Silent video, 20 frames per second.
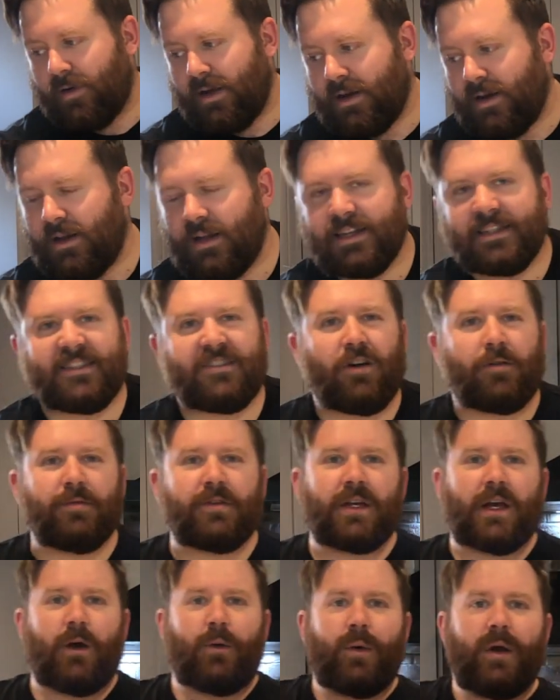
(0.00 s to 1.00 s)
in, it's time to
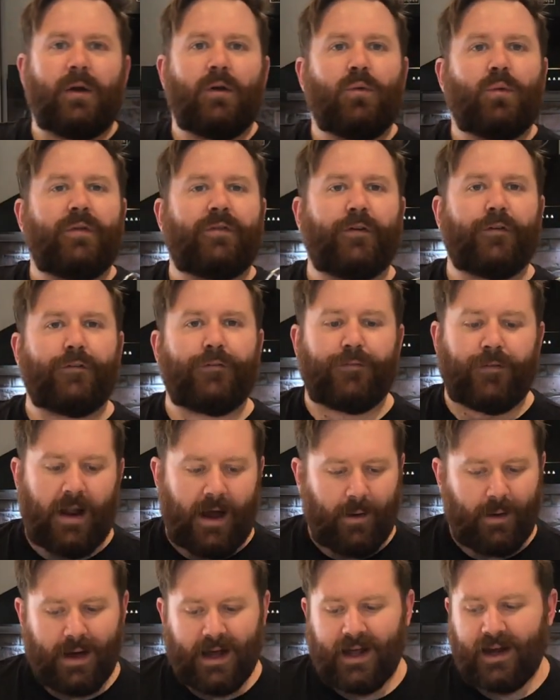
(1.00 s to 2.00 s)
go in with your
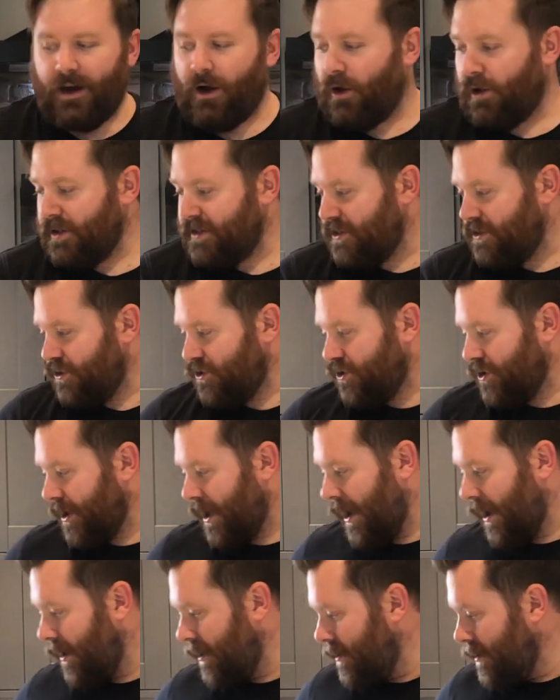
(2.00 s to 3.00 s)
flour and icing
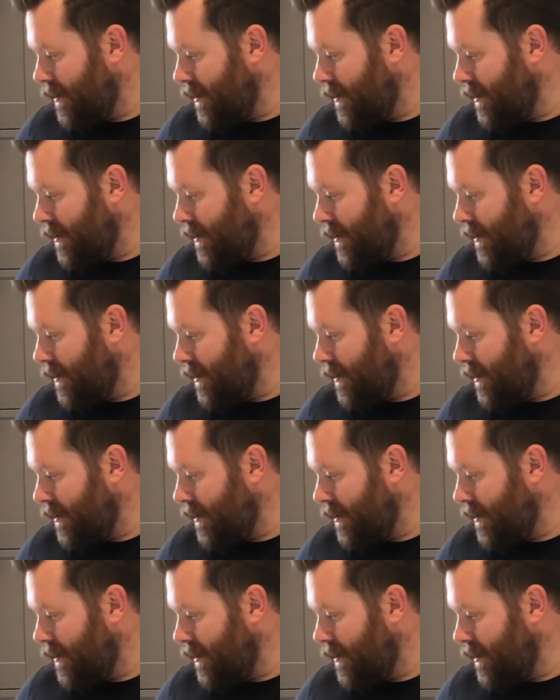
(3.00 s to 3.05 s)
sugar.